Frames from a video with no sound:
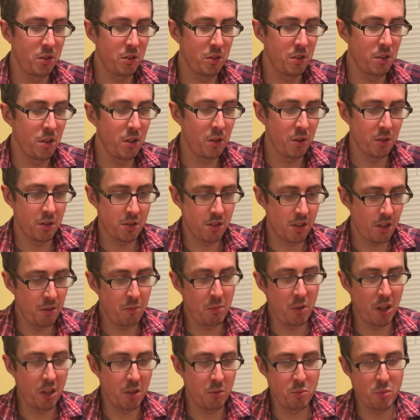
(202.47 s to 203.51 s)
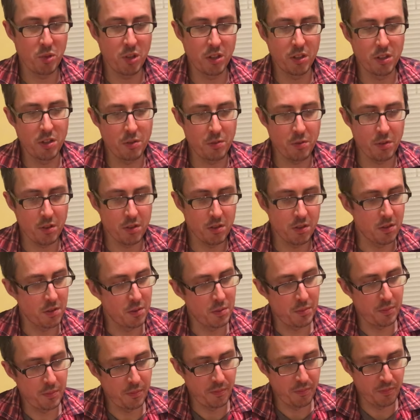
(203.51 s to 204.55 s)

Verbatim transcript: you know it's going to make a big difference.